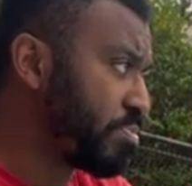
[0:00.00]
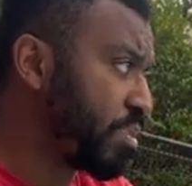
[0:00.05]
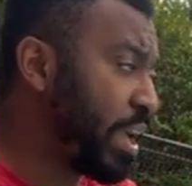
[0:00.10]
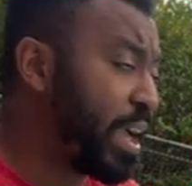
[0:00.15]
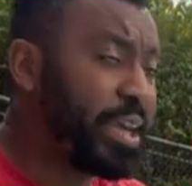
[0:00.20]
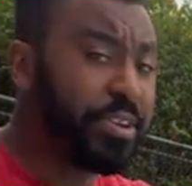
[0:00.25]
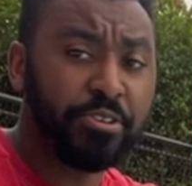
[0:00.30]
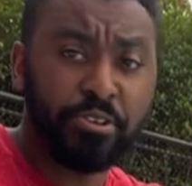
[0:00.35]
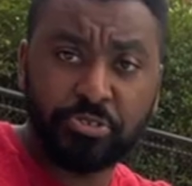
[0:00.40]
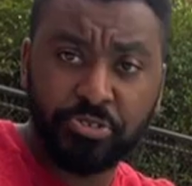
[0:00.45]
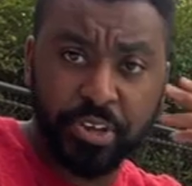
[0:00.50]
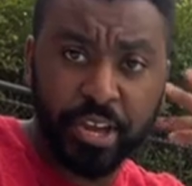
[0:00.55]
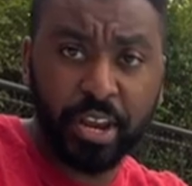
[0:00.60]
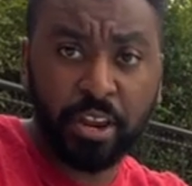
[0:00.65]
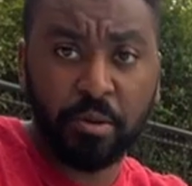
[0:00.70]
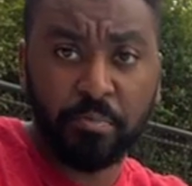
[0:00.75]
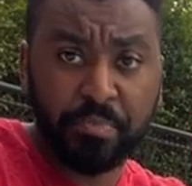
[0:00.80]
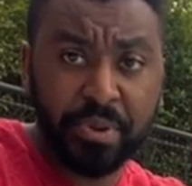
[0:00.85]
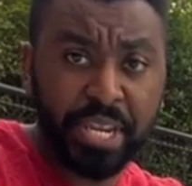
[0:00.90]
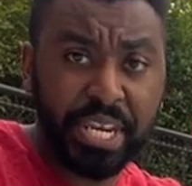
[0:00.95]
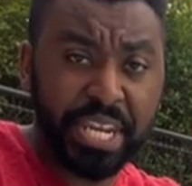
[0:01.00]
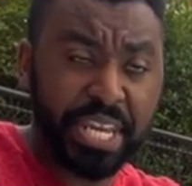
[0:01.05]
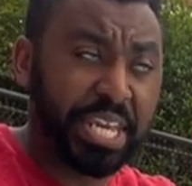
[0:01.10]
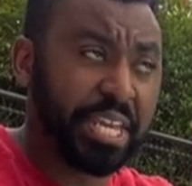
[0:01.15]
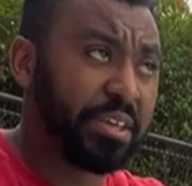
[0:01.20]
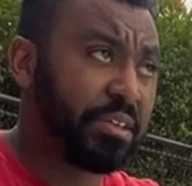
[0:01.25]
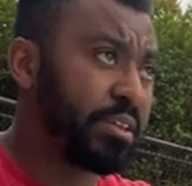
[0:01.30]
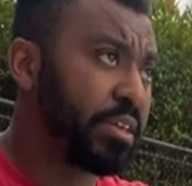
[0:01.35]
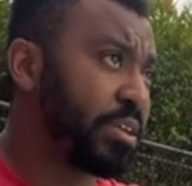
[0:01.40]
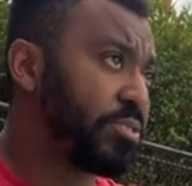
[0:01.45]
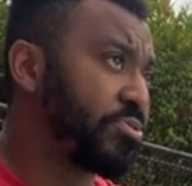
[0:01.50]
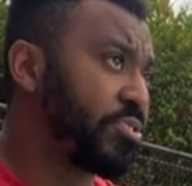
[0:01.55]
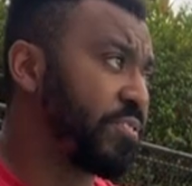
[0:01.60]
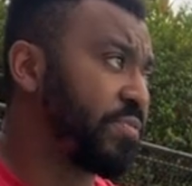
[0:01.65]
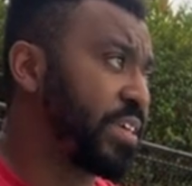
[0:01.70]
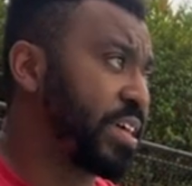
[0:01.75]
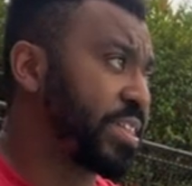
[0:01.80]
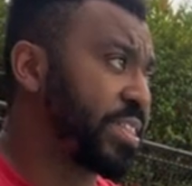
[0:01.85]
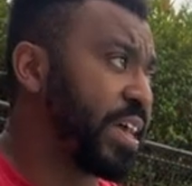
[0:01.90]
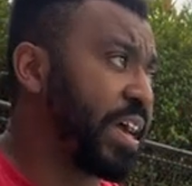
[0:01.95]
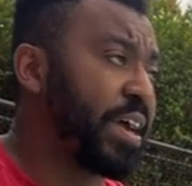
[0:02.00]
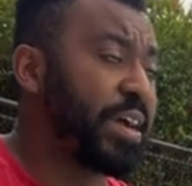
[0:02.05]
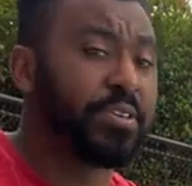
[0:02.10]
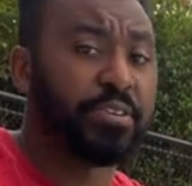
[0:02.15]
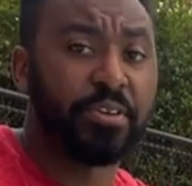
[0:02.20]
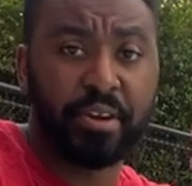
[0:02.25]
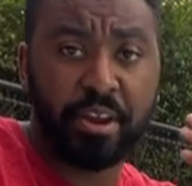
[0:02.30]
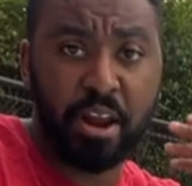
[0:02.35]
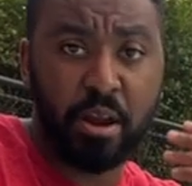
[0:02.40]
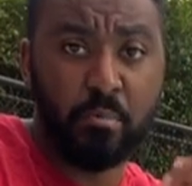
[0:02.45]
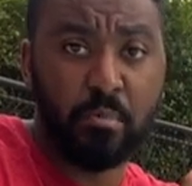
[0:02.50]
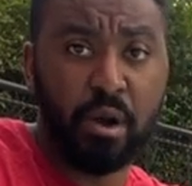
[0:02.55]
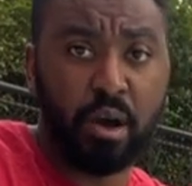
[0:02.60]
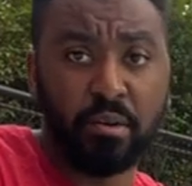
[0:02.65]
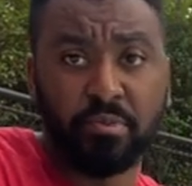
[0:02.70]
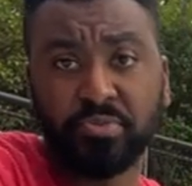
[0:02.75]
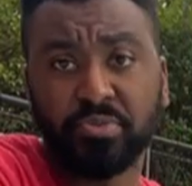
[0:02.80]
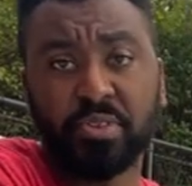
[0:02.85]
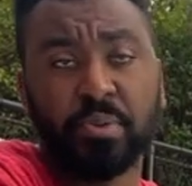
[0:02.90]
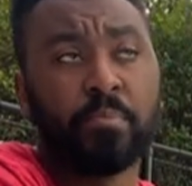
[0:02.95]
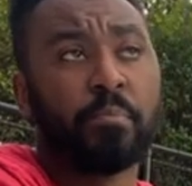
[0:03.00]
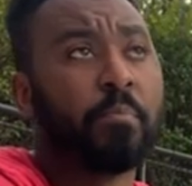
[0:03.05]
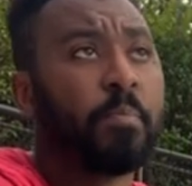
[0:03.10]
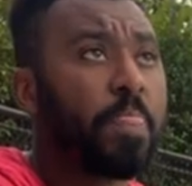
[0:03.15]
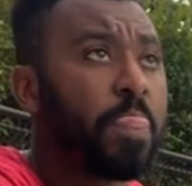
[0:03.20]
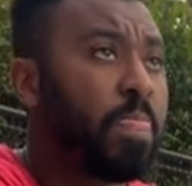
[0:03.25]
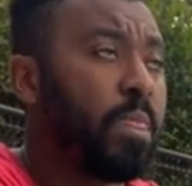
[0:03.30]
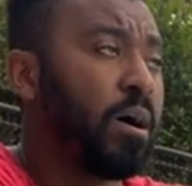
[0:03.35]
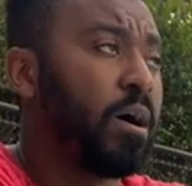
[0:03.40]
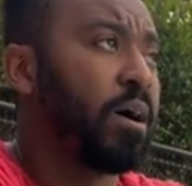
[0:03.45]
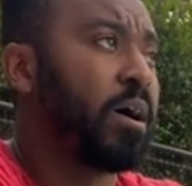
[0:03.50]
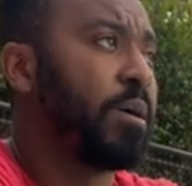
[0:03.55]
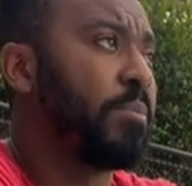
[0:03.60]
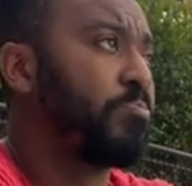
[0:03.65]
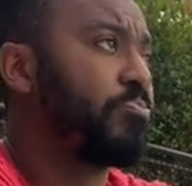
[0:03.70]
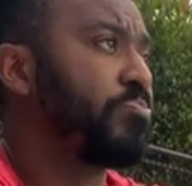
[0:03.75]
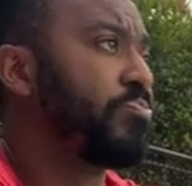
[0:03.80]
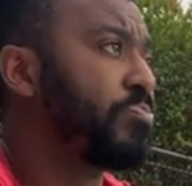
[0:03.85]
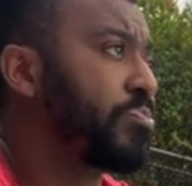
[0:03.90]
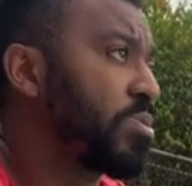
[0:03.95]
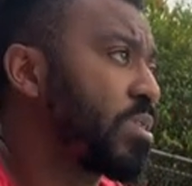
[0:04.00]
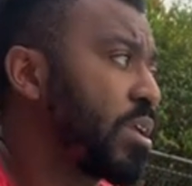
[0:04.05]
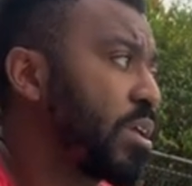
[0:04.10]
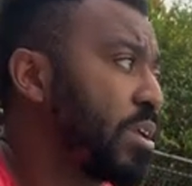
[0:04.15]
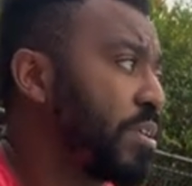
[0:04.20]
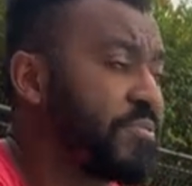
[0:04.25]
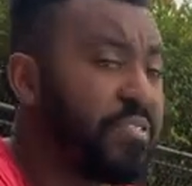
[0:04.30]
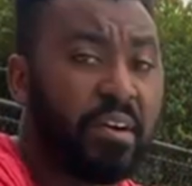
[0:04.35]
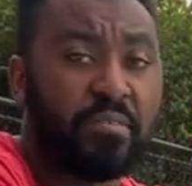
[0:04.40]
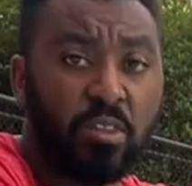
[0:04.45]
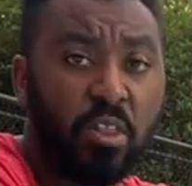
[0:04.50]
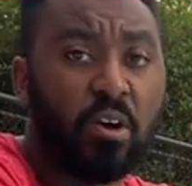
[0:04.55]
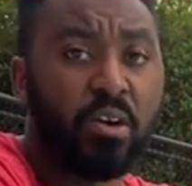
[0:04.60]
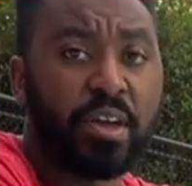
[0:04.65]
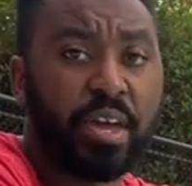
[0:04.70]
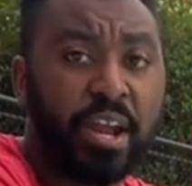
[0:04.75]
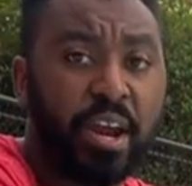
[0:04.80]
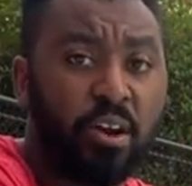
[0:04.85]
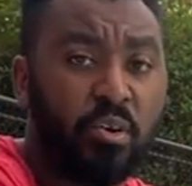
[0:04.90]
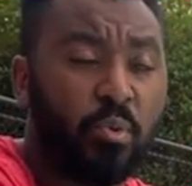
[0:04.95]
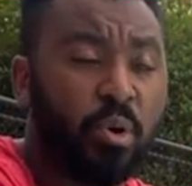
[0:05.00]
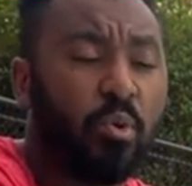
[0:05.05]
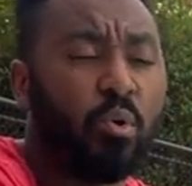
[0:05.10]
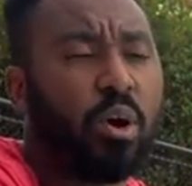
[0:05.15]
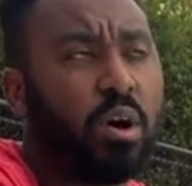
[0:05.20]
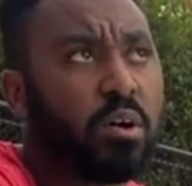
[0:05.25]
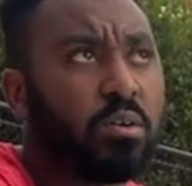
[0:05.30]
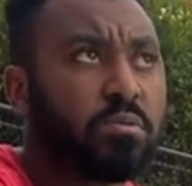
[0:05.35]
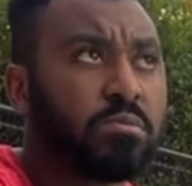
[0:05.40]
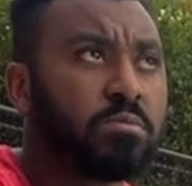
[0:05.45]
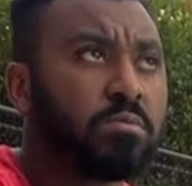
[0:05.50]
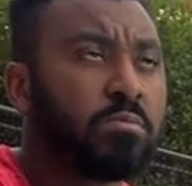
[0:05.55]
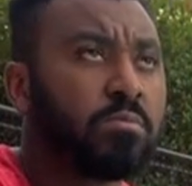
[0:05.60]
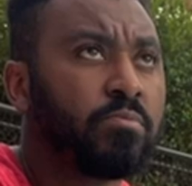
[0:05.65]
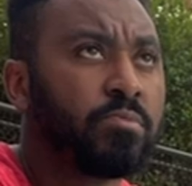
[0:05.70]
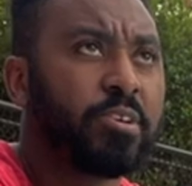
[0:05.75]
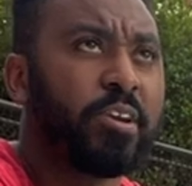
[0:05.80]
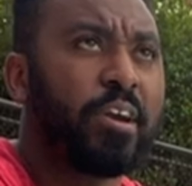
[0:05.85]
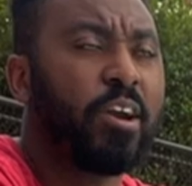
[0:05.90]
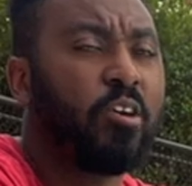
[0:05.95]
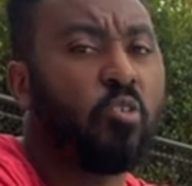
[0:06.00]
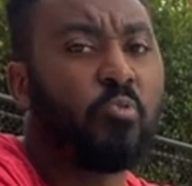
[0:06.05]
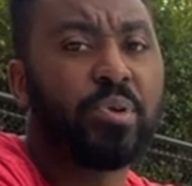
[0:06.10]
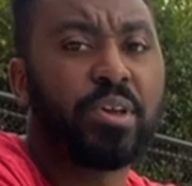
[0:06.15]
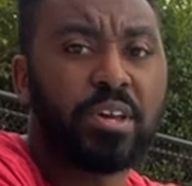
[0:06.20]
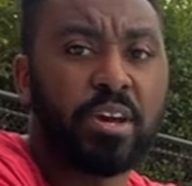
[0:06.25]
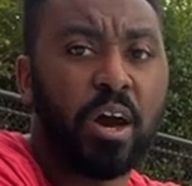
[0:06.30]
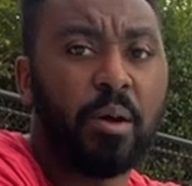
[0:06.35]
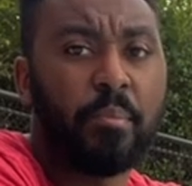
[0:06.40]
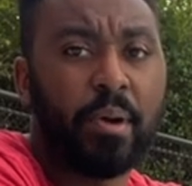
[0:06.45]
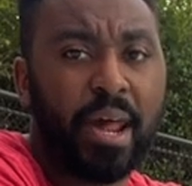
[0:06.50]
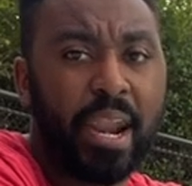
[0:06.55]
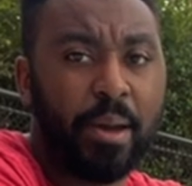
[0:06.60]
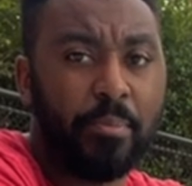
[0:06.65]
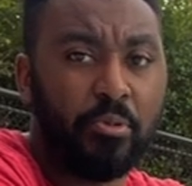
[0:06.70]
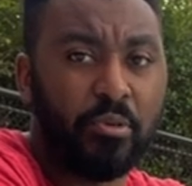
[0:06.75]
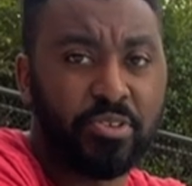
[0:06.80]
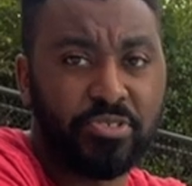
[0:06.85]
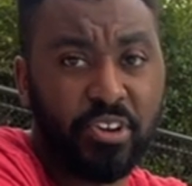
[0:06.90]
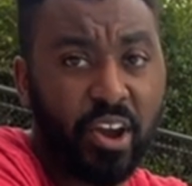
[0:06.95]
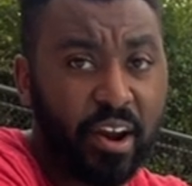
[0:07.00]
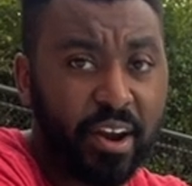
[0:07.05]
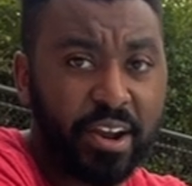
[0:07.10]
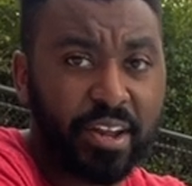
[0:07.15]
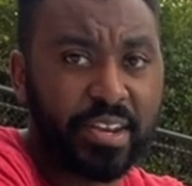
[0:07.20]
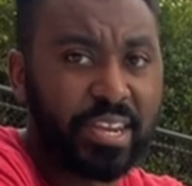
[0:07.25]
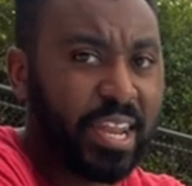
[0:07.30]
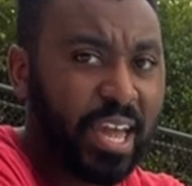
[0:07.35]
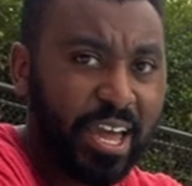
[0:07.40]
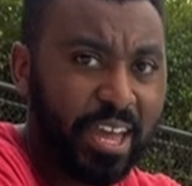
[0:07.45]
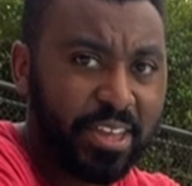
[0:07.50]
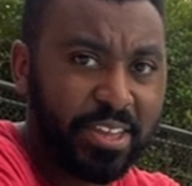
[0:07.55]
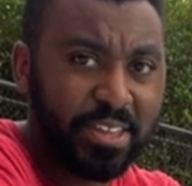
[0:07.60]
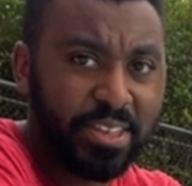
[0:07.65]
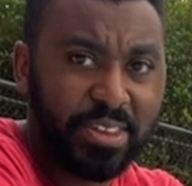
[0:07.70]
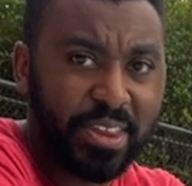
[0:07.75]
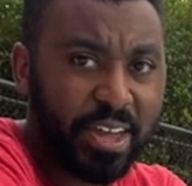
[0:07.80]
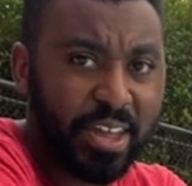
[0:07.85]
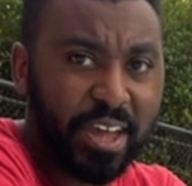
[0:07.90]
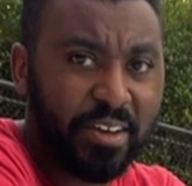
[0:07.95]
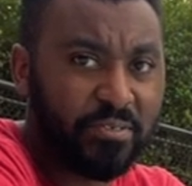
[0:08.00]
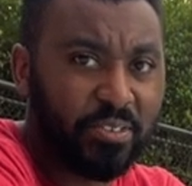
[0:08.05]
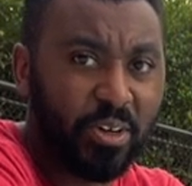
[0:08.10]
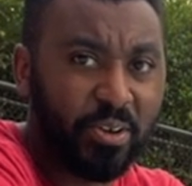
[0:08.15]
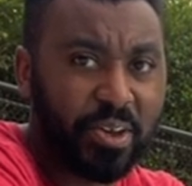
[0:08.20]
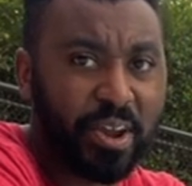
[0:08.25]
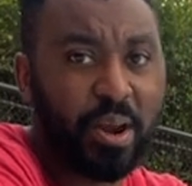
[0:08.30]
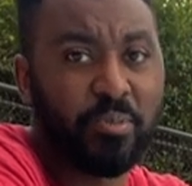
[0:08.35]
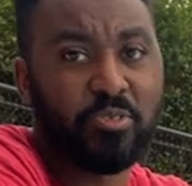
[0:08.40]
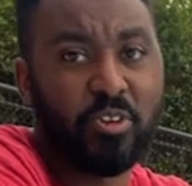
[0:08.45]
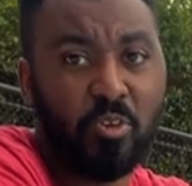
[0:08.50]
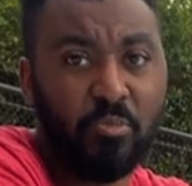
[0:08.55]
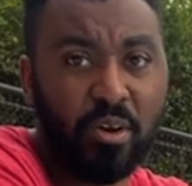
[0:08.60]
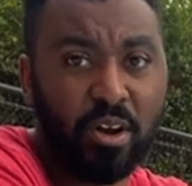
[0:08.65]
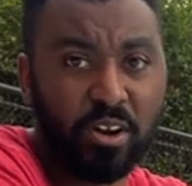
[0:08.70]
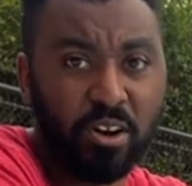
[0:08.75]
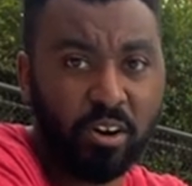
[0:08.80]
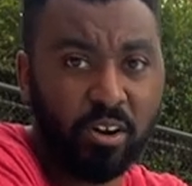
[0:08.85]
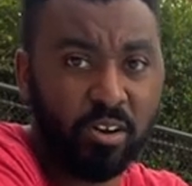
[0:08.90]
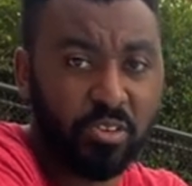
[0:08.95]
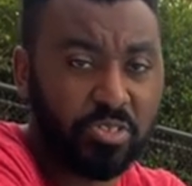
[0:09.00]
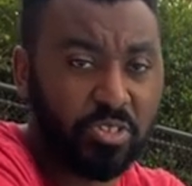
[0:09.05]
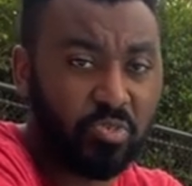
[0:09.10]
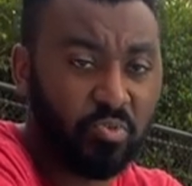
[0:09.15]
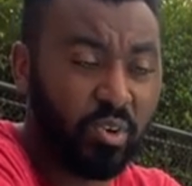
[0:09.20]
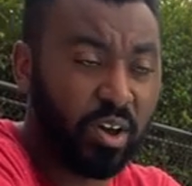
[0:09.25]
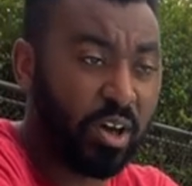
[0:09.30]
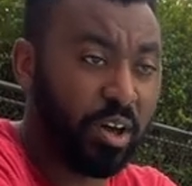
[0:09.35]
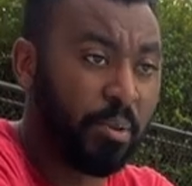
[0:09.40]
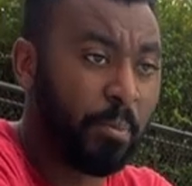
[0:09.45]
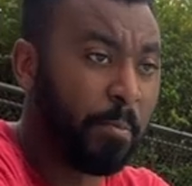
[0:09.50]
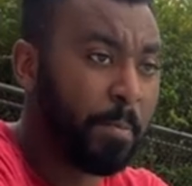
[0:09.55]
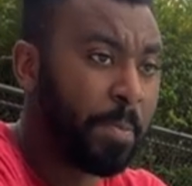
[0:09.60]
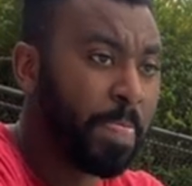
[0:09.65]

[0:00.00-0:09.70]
and your sailor beanie and stuff like that and your earmuffs. Um if you have long hair. Well well your hair will be cut by that point. Sorry, not now you have long hair. I'm talking about girls as well.